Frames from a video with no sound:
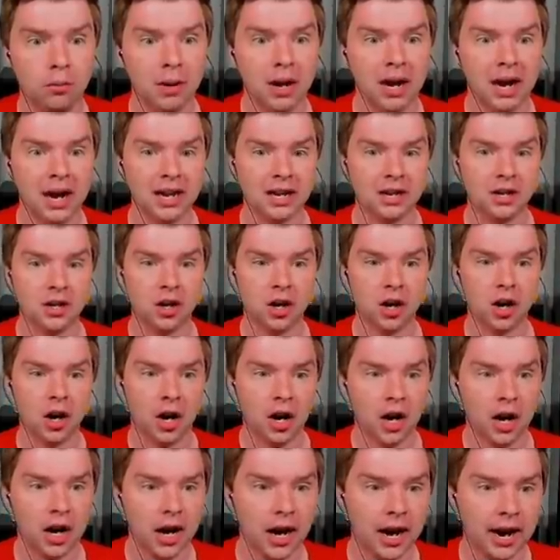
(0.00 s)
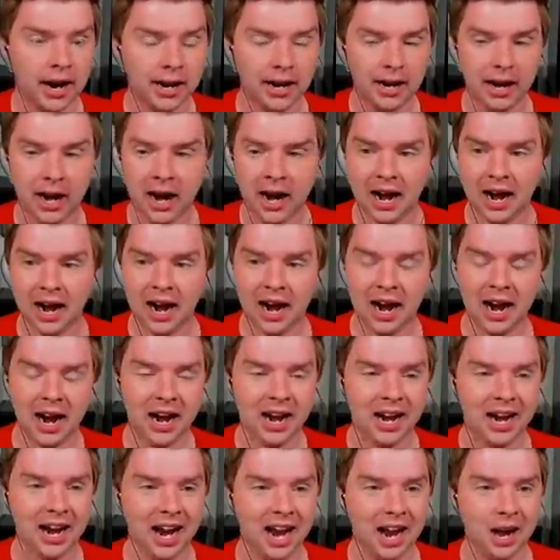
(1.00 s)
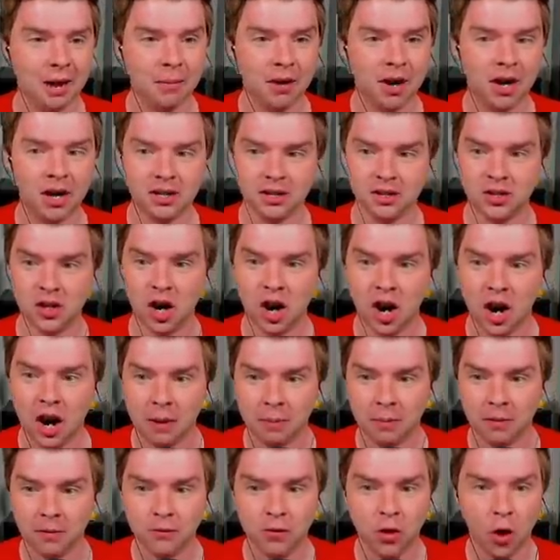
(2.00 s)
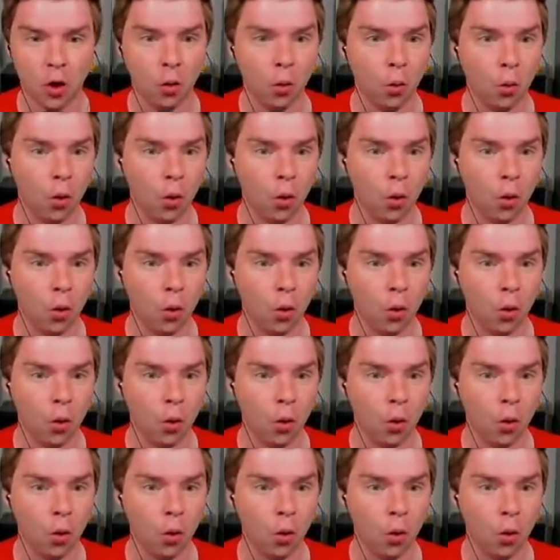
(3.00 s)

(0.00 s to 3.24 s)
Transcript: my God. I am on top of the